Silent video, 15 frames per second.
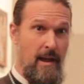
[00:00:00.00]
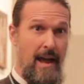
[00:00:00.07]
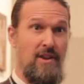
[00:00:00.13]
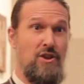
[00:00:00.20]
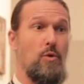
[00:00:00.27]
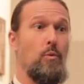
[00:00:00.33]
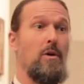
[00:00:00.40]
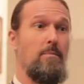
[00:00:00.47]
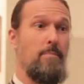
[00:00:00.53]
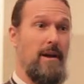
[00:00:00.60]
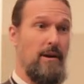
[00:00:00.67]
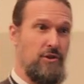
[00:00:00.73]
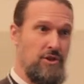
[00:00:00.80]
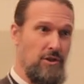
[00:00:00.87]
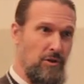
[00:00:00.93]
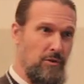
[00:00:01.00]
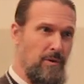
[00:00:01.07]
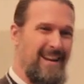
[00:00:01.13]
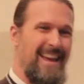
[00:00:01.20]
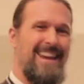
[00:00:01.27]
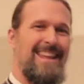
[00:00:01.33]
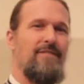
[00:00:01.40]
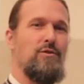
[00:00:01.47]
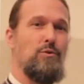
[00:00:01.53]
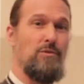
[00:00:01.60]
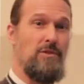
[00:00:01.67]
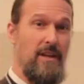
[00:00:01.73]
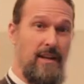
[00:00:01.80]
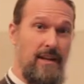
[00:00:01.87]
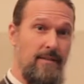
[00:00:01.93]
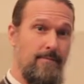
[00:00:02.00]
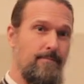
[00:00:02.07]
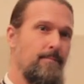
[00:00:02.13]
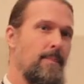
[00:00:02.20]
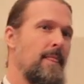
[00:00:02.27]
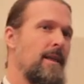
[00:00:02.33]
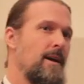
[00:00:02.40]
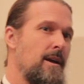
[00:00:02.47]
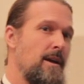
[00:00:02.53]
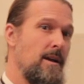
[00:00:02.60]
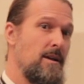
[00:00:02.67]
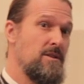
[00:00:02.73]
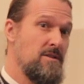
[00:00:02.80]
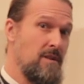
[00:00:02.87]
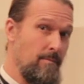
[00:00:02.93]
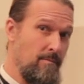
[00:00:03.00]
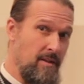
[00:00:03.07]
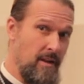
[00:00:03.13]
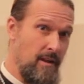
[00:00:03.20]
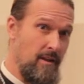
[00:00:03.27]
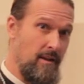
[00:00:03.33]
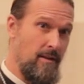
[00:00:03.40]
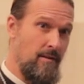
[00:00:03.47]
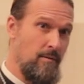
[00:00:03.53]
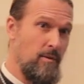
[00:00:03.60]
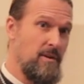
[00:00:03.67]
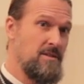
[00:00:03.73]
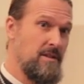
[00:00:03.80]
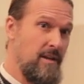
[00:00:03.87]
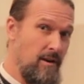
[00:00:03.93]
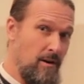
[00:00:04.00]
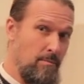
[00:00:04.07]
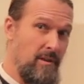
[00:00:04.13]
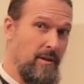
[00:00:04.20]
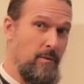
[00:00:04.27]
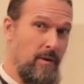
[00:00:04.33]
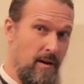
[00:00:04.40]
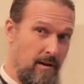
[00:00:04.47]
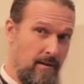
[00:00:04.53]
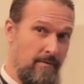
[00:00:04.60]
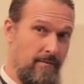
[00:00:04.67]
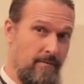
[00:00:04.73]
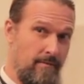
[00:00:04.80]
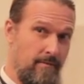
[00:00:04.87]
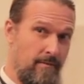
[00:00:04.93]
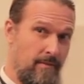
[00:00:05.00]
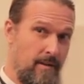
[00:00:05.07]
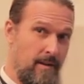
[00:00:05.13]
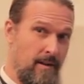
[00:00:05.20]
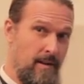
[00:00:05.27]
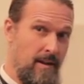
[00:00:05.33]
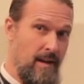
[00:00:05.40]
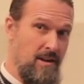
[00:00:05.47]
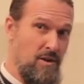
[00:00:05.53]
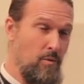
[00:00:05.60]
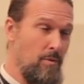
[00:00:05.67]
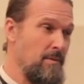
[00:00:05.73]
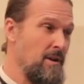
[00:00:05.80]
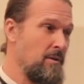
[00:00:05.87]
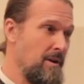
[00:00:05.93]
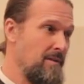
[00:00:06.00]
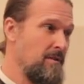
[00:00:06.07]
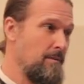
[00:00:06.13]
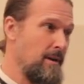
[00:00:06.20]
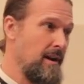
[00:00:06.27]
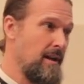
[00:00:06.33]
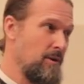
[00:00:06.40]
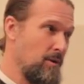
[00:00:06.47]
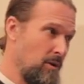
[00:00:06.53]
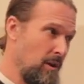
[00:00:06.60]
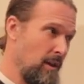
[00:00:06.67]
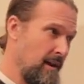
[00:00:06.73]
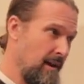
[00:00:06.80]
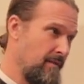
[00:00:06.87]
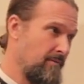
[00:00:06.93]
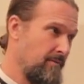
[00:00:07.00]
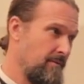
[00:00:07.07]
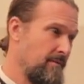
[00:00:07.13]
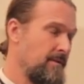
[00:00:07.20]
and you would bear children, and if you didn't, something was terribly wrong. And you would be grieved about it your whole life.